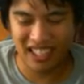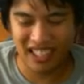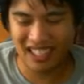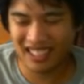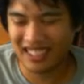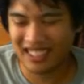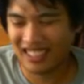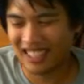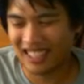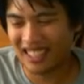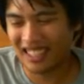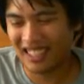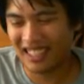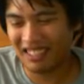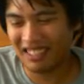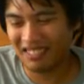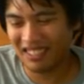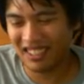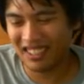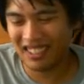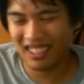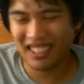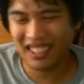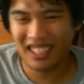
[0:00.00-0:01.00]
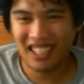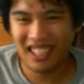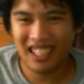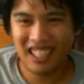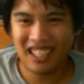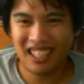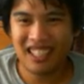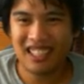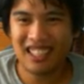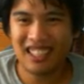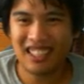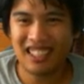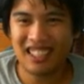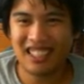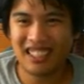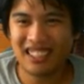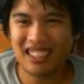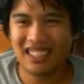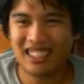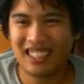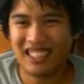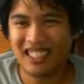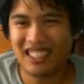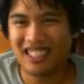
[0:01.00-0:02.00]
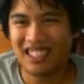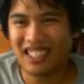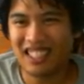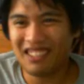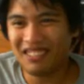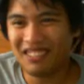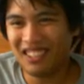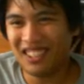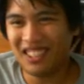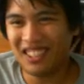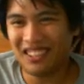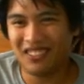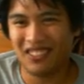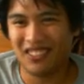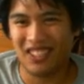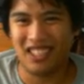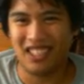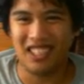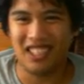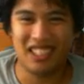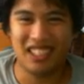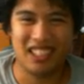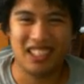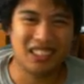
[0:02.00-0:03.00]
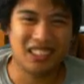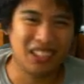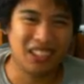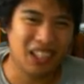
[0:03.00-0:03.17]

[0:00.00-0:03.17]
I can't really, because you can't really give him like a